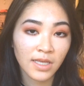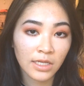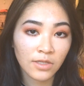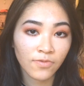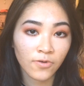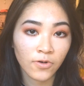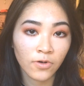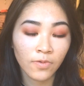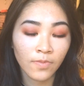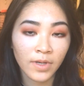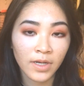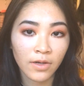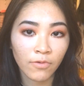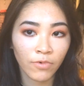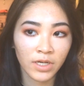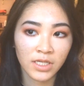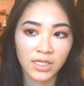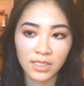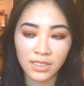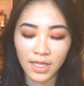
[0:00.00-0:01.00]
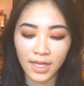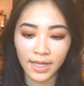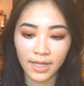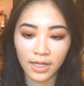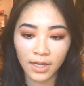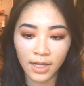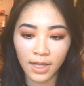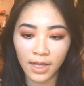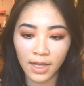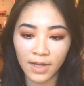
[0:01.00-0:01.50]
sixth form, which is
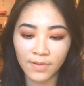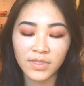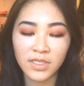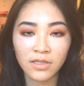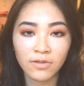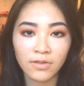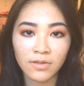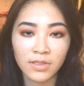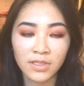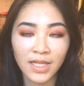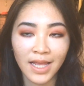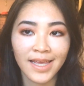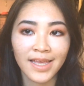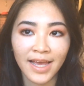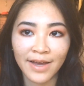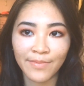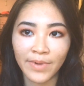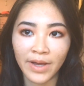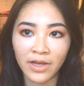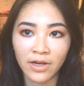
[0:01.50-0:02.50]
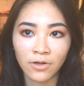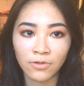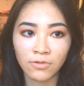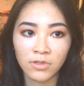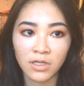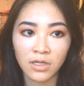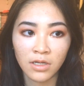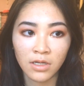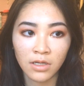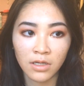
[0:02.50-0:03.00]
like, I'm still staying at my
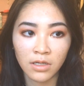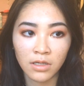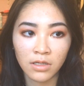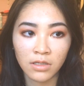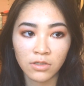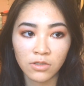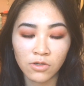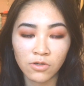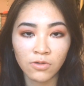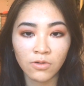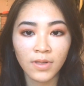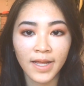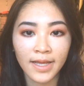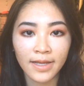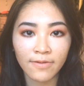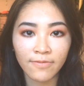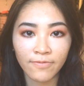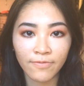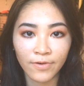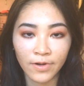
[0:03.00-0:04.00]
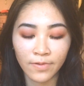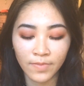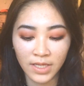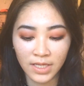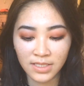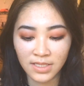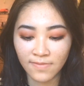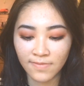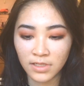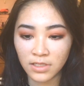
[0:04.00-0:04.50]
old school, like from
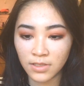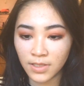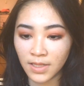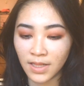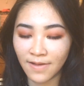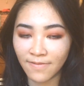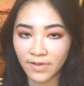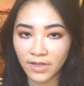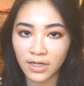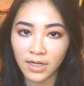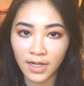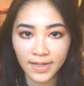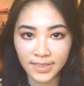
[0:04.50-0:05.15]
year 7 to 11.